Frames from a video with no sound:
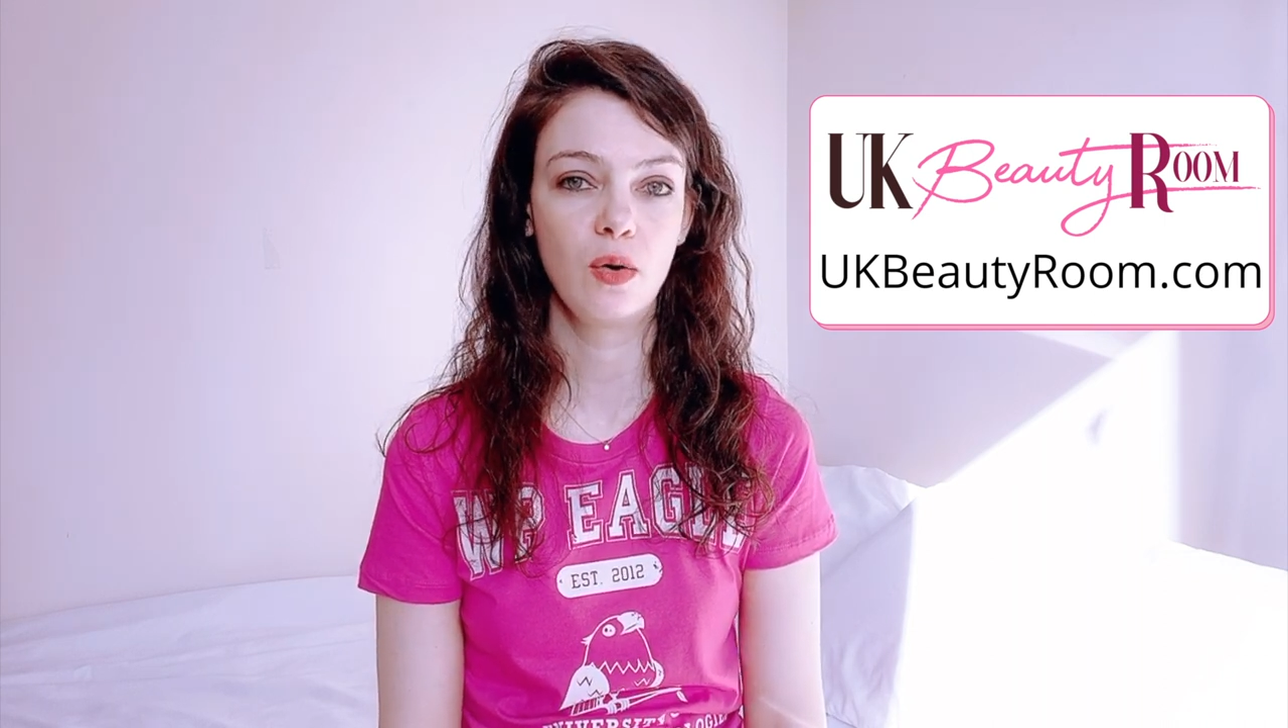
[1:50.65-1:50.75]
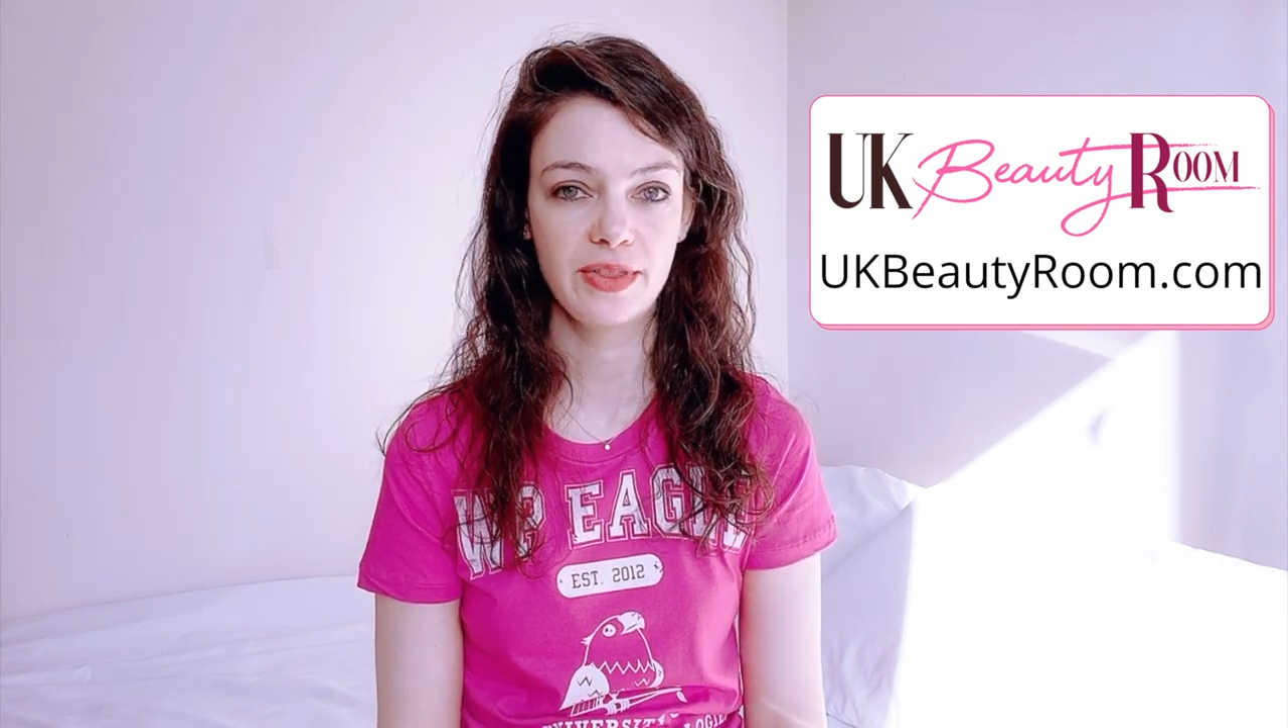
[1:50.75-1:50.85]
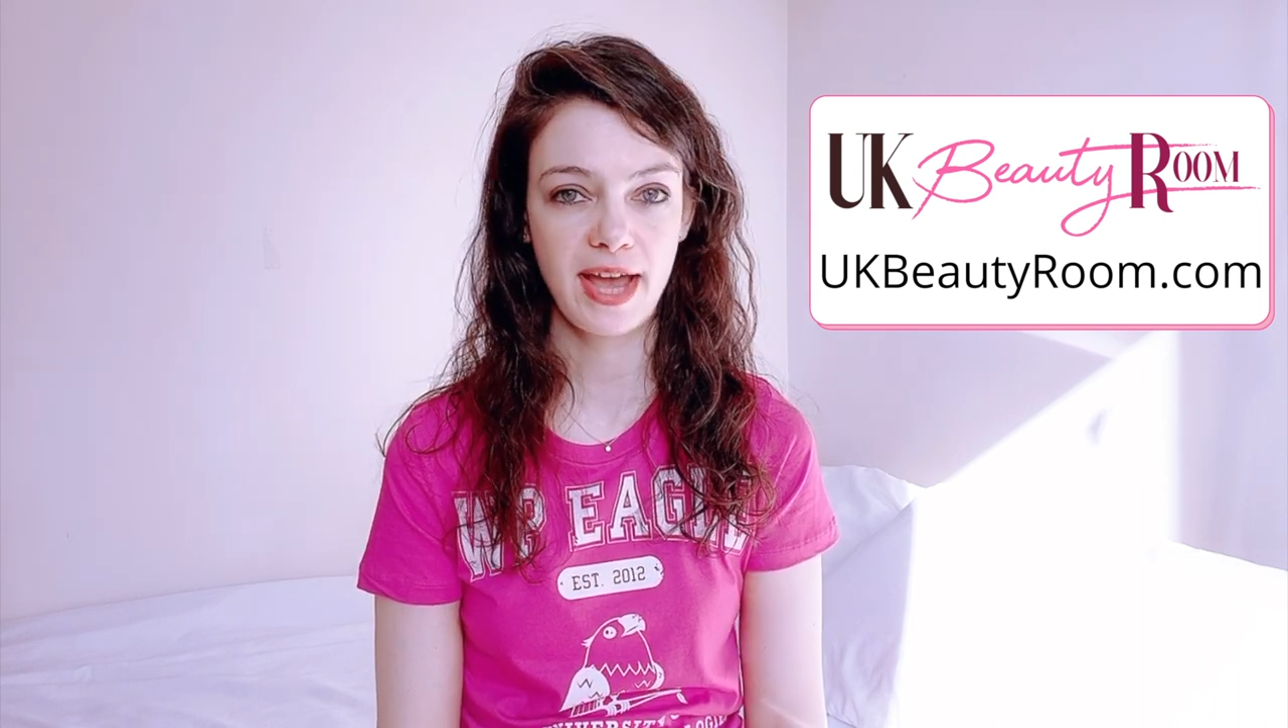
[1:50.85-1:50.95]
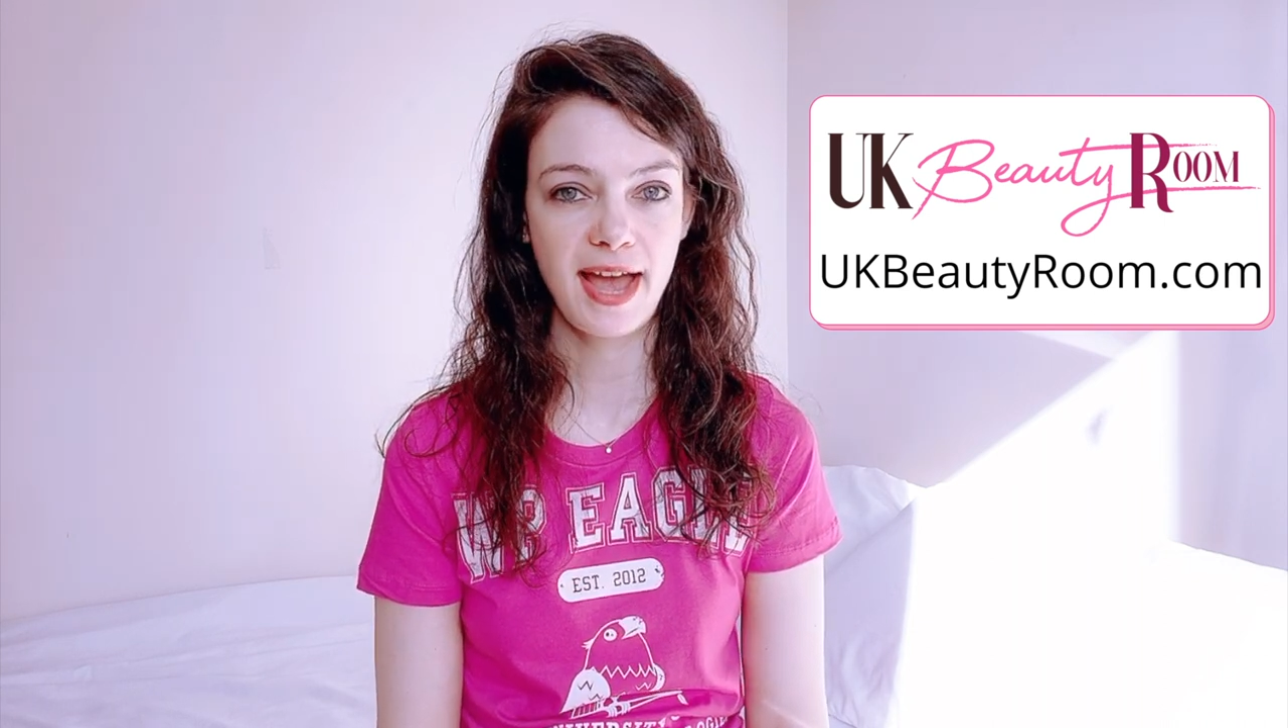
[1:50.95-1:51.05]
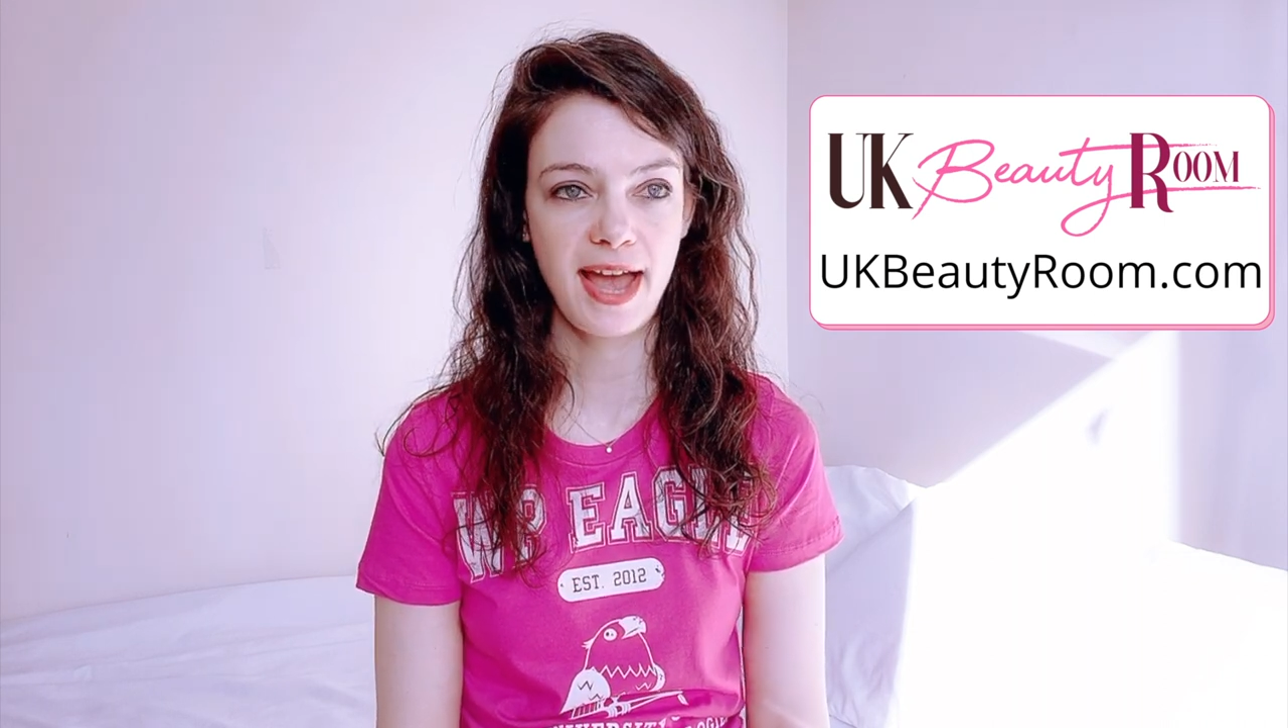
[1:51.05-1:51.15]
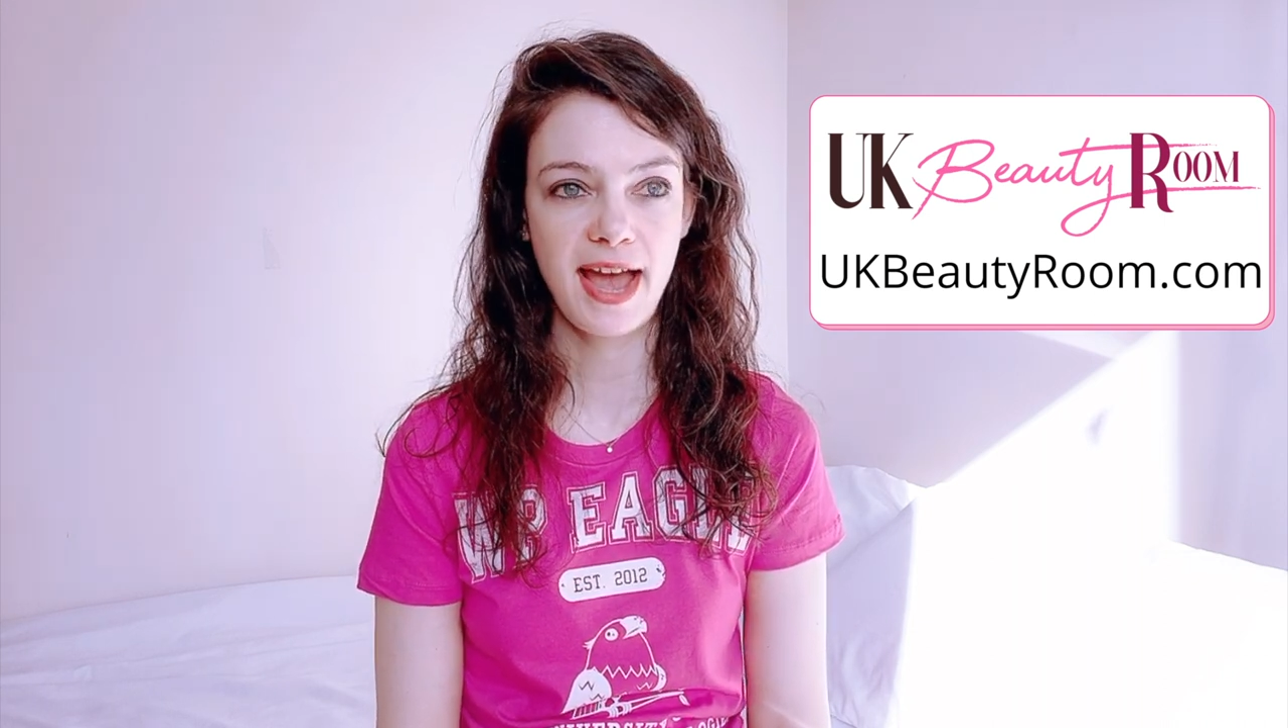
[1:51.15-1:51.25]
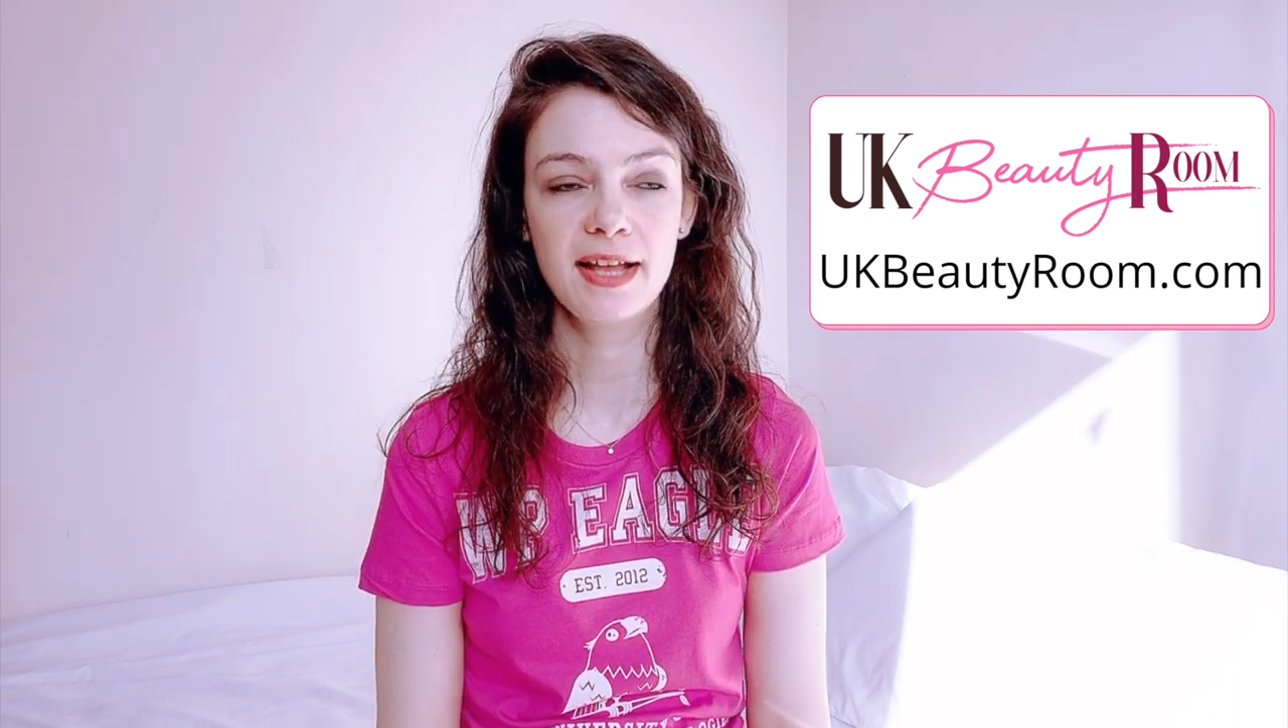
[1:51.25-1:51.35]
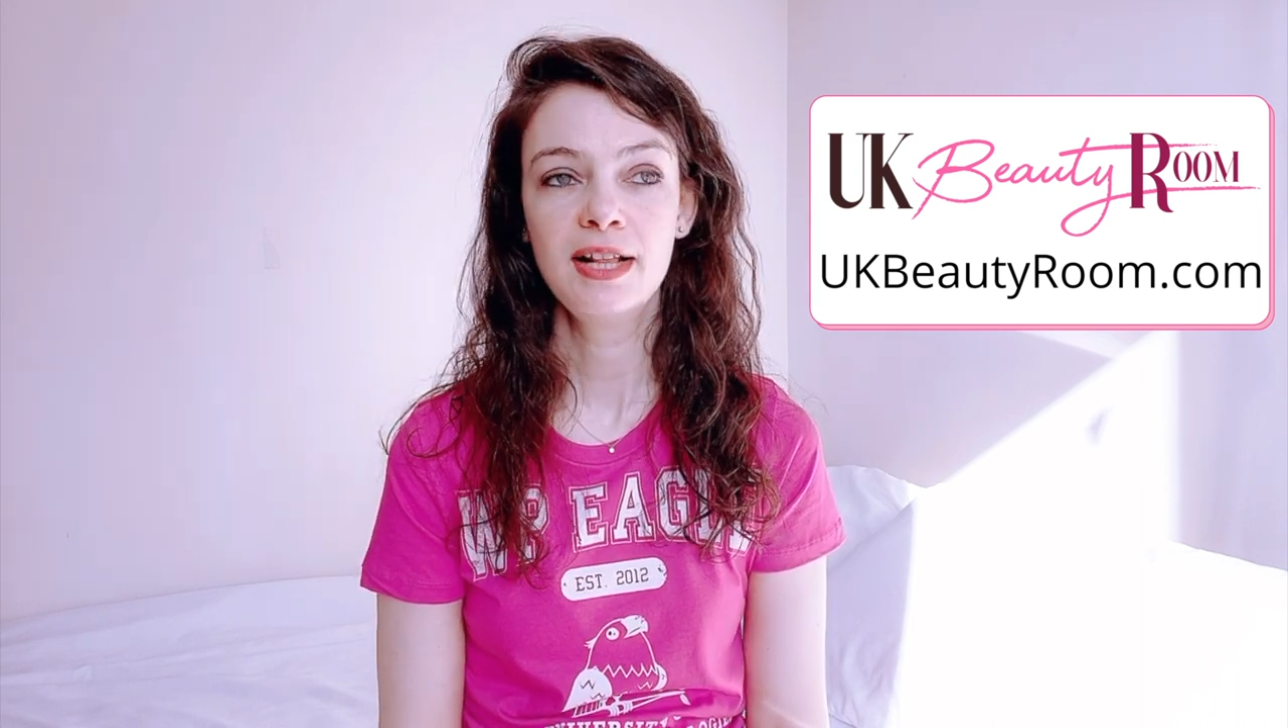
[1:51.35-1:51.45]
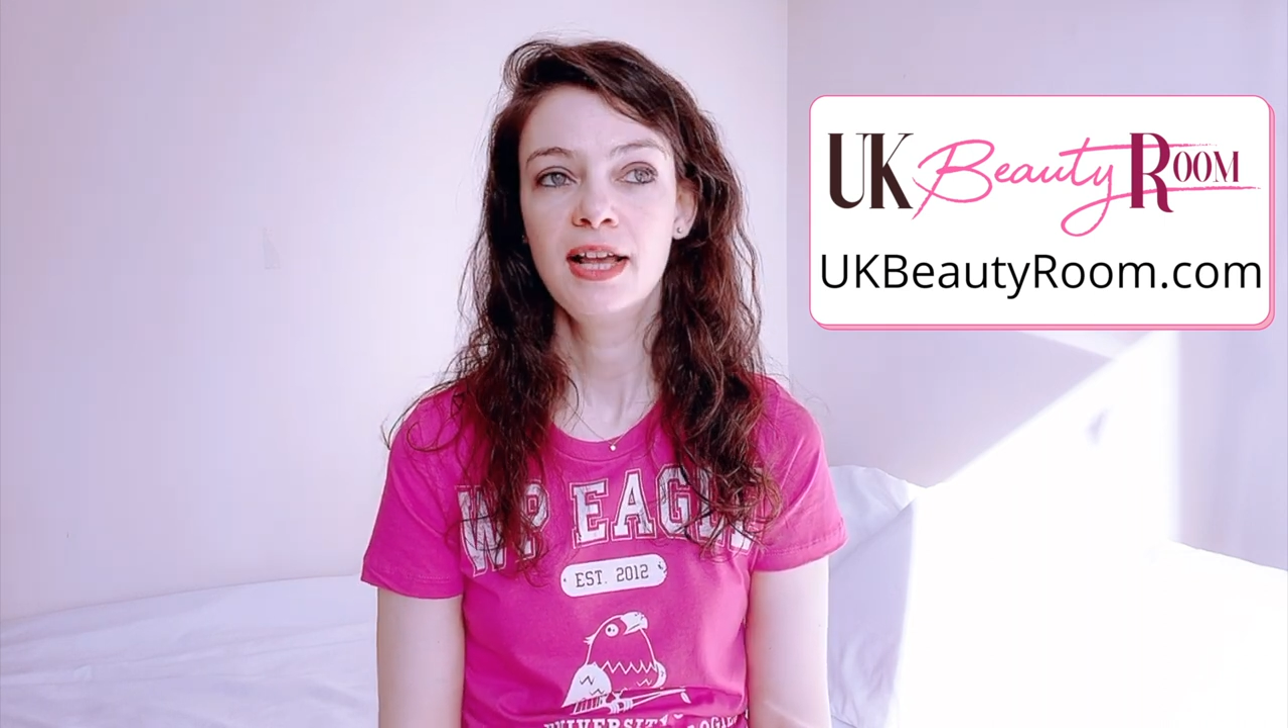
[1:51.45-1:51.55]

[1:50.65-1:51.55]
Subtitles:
on the hair.